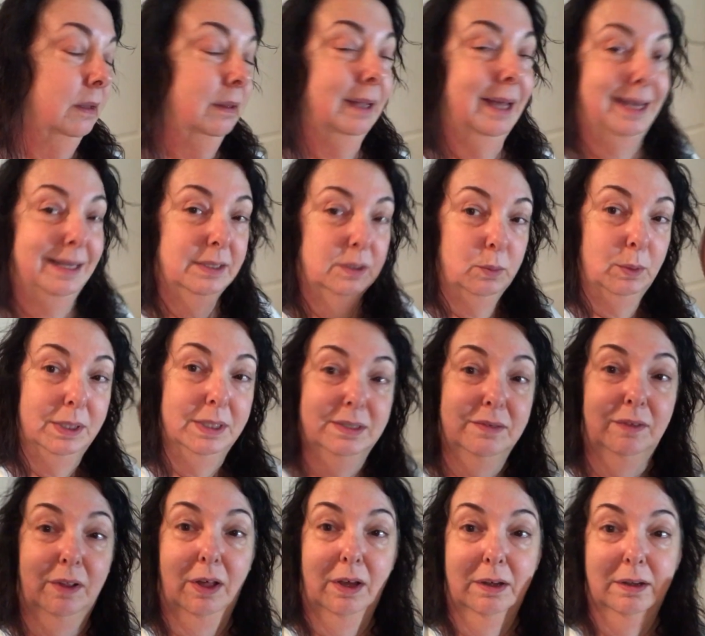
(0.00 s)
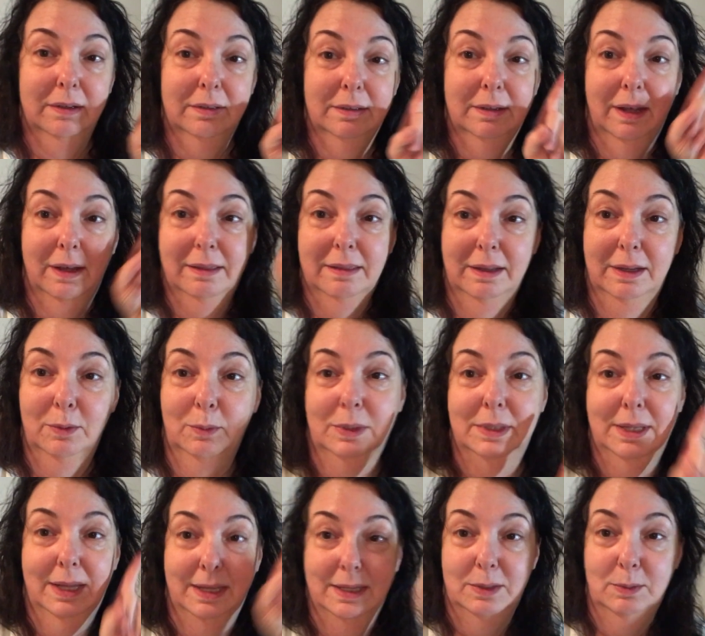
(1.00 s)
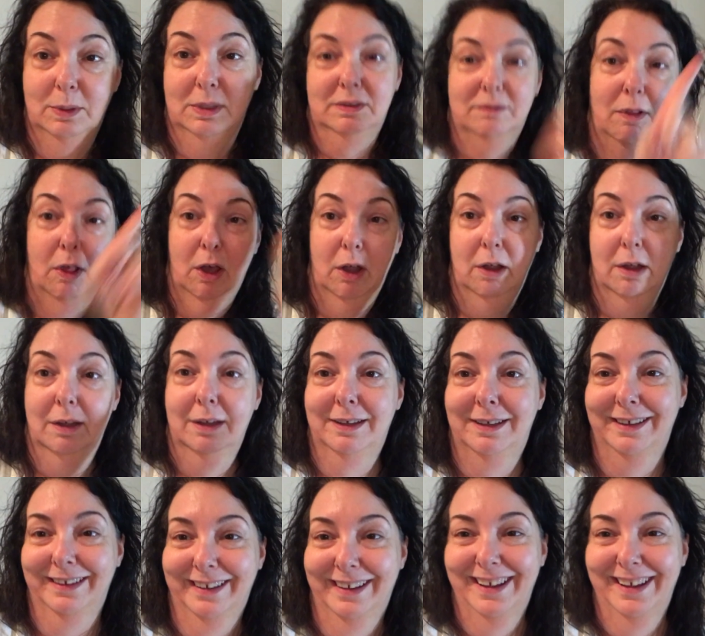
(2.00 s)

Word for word: last week's vlog, I think it was last week's vlog,